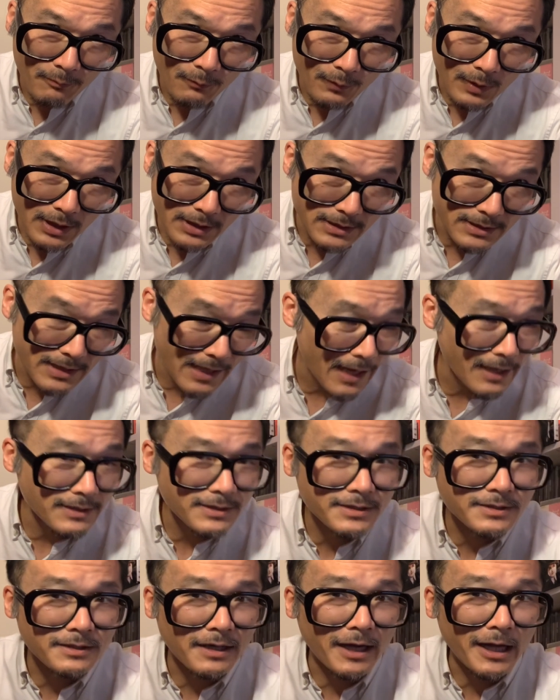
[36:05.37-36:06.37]

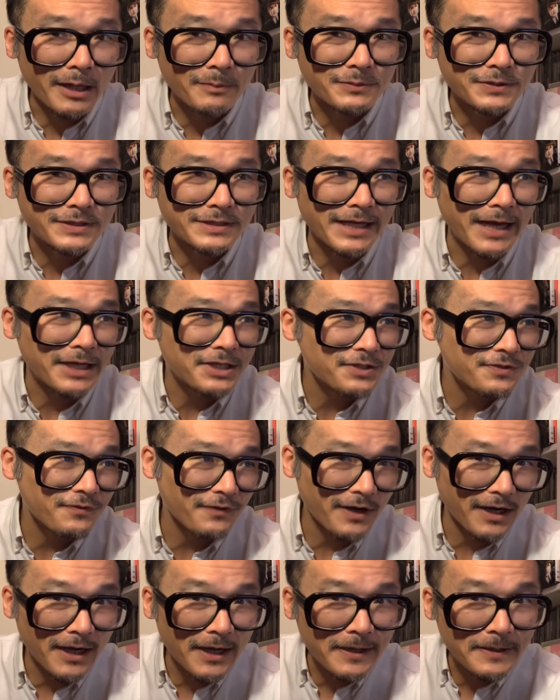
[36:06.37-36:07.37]
content. I am
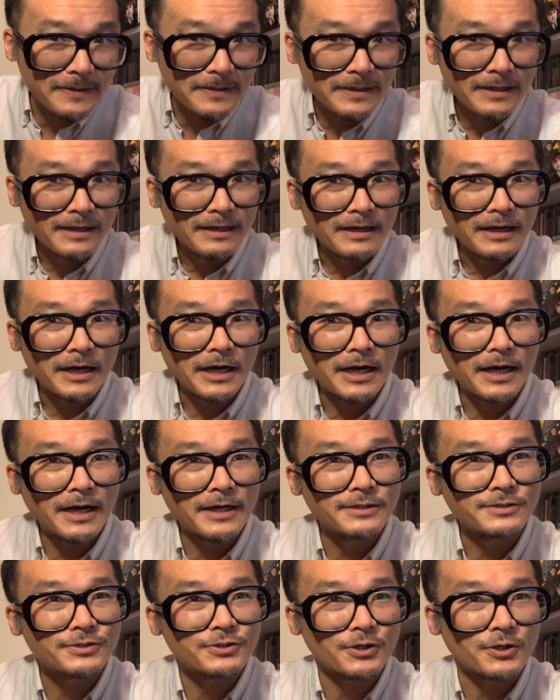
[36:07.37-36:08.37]
satisfied
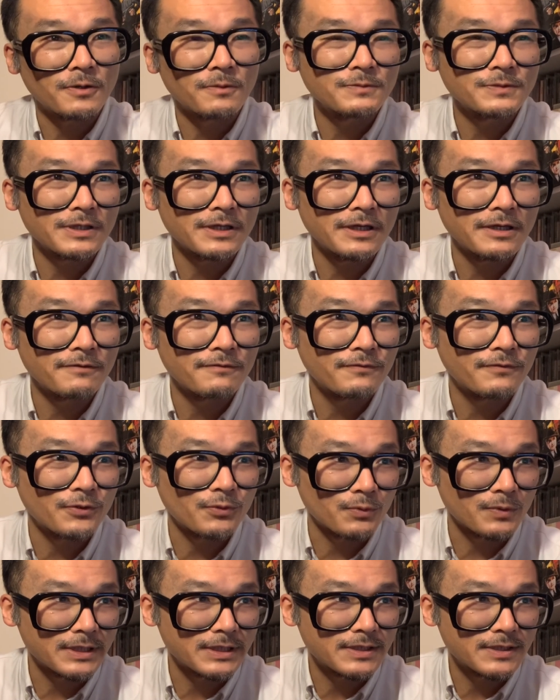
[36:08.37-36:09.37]
in terms of the
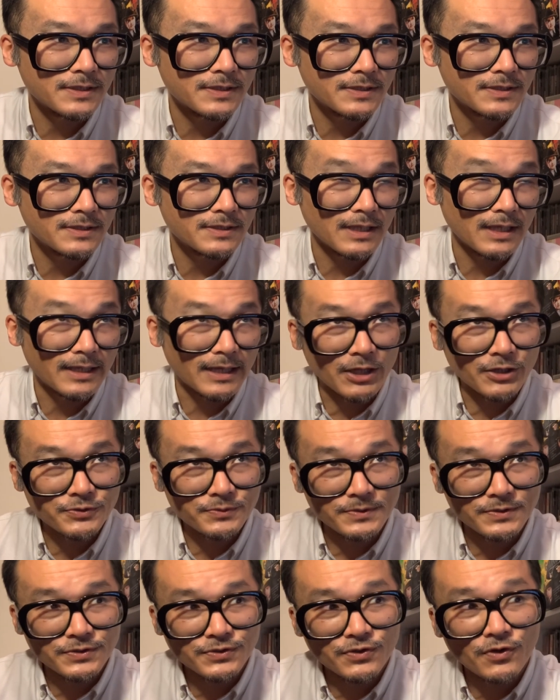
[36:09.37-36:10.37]
releases
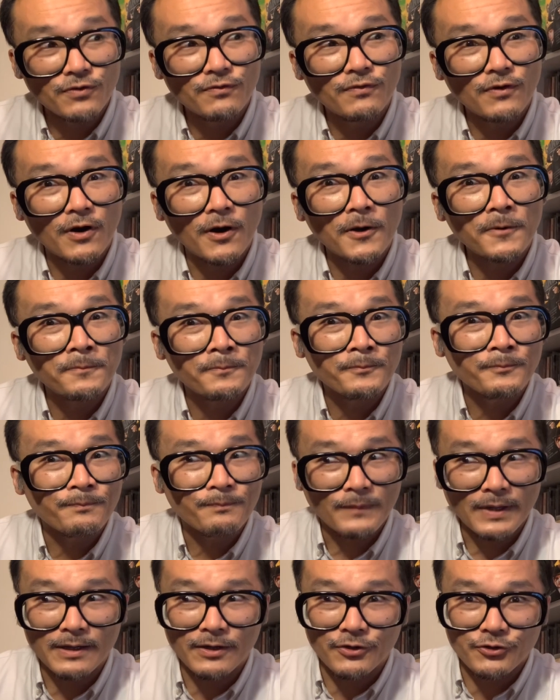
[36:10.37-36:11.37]
announcements so far,
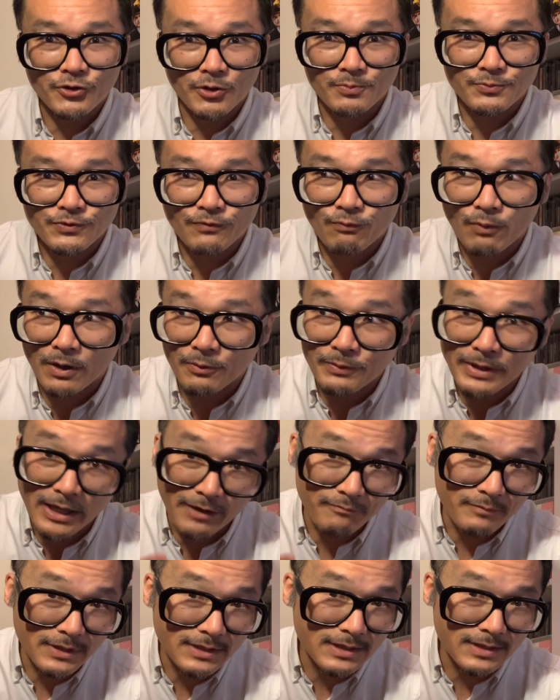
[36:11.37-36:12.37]
and in terms of what we
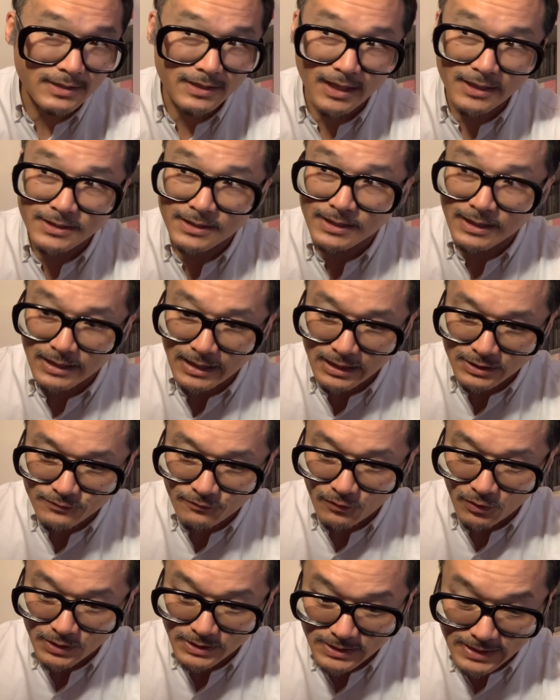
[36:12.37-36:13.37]
have been discussing as
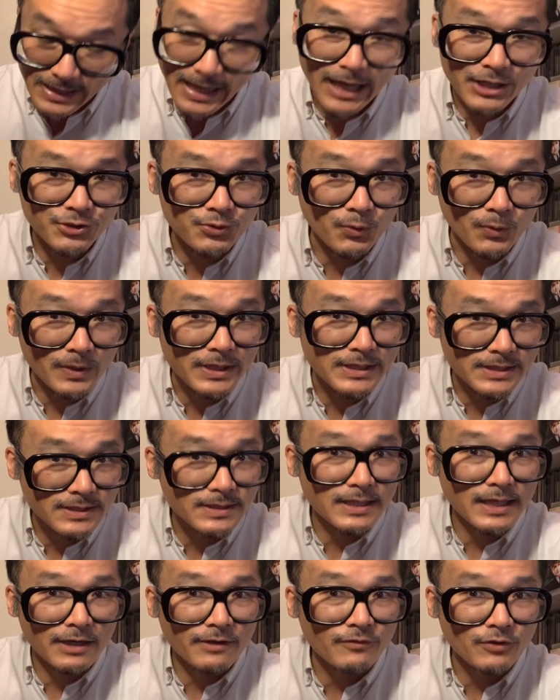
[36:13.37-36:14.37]
far as the actual
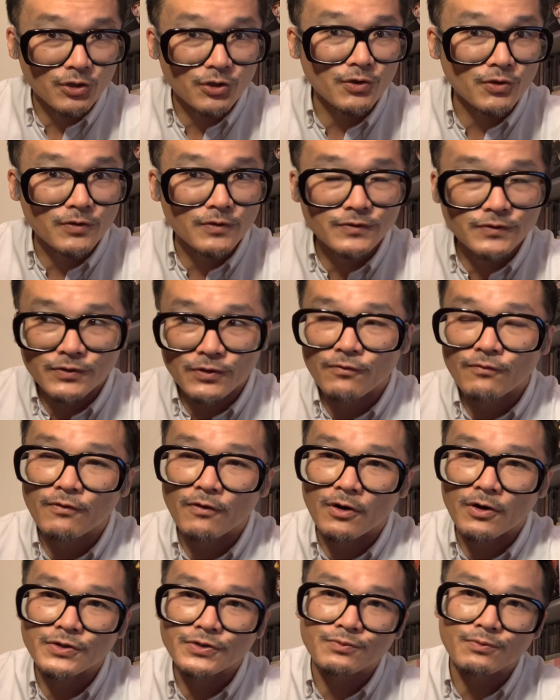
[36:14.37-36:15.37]
releases that have occurred so
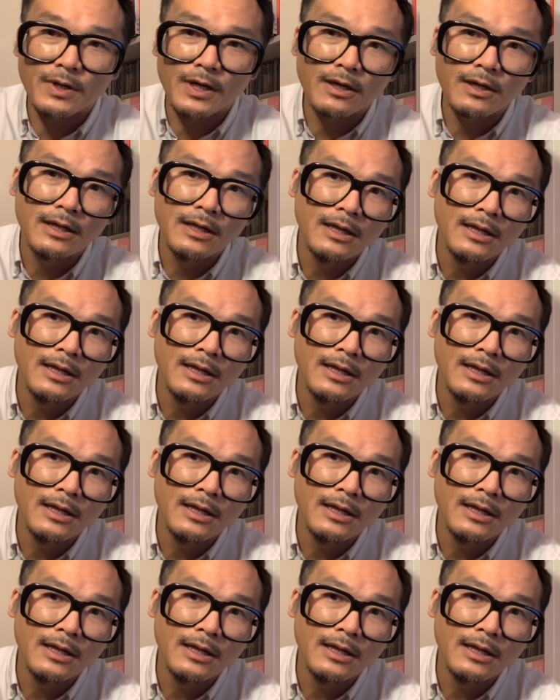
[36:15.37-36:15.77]
far as well.